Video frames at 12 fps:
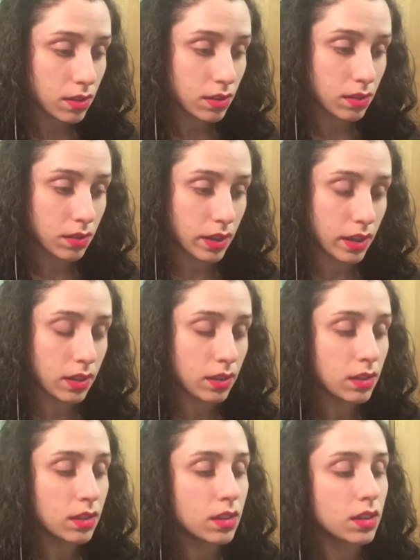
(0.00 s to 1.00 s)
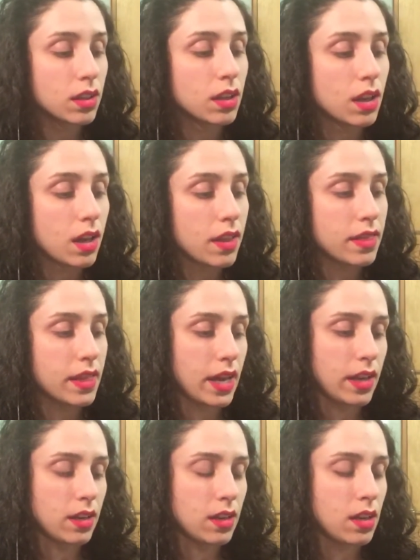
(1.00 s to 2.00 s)
Okay?
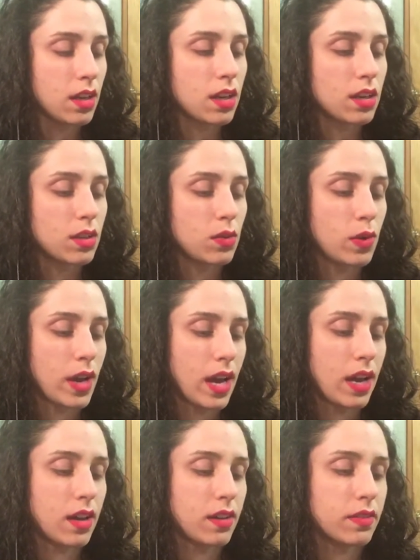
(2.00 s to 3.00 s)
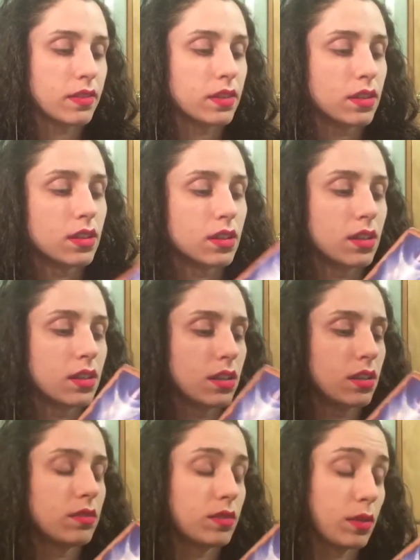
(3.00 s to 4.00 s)
Then you have,
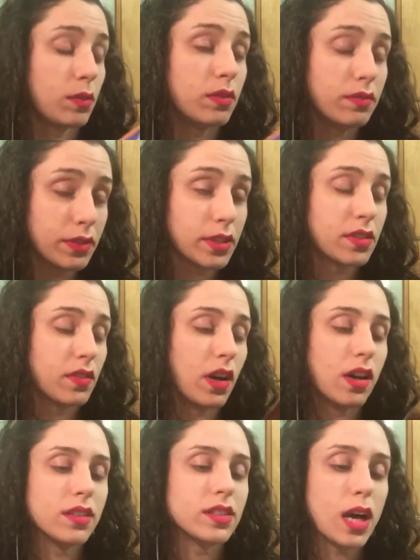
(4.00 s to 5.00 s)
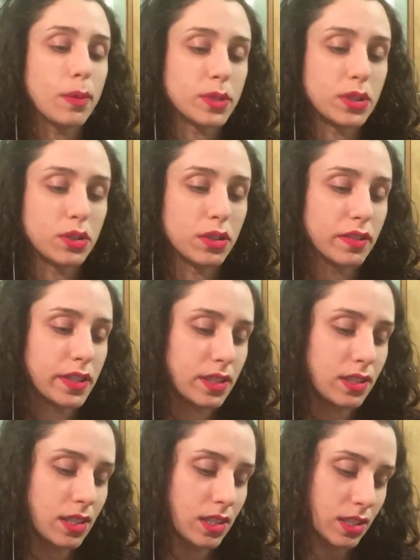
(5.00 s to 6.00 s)
well, first of all, topsy-turvy
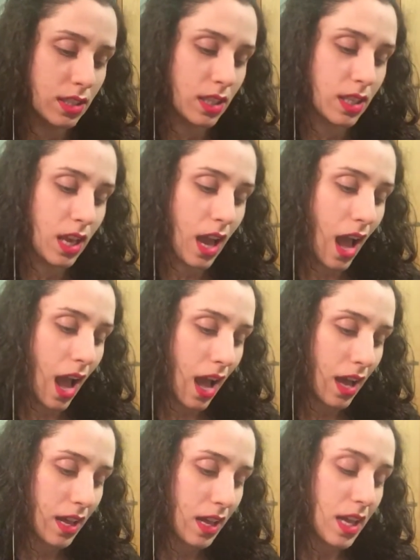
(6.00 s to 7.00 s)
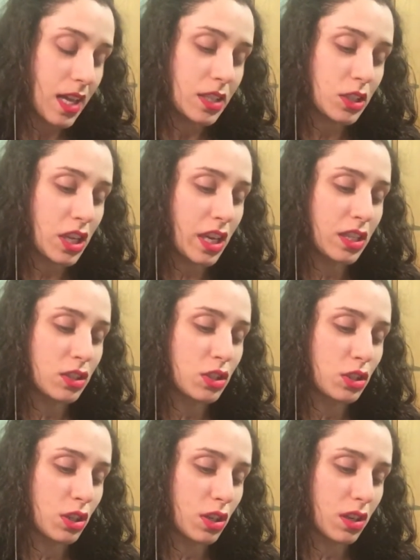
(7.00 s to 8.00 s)
is
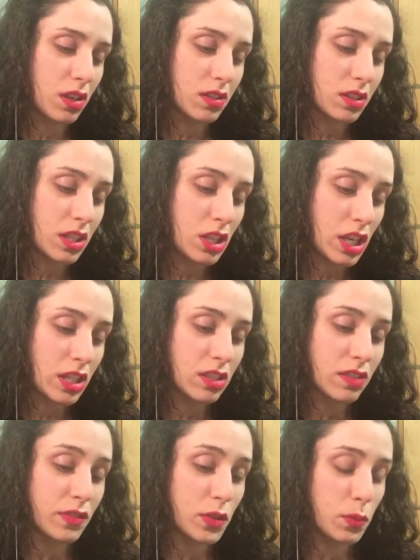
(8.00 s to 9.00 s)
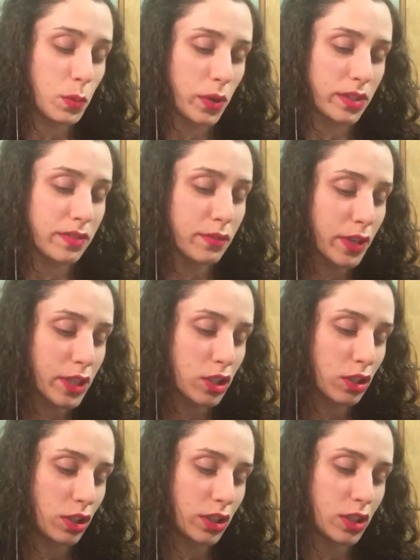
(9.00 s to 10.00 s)
change of viewpoint, fresh
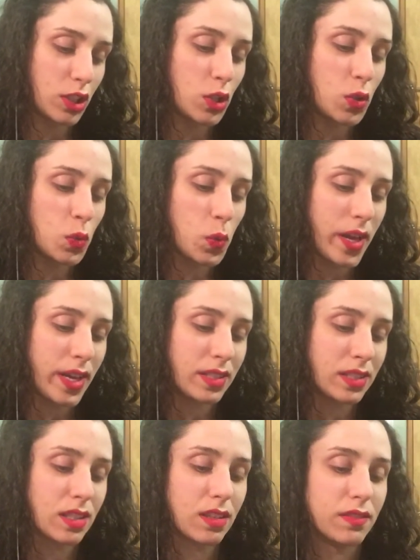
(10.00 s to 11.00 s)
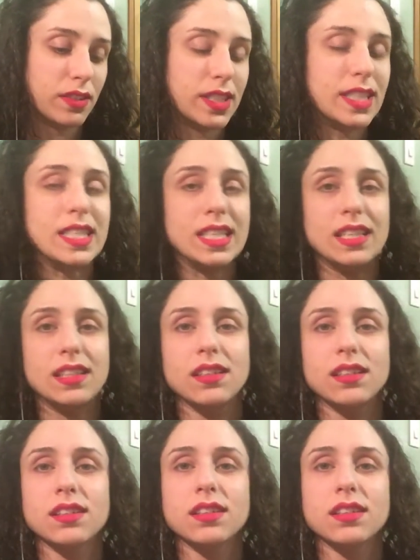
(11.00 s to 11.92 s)
looks, new ways of seeing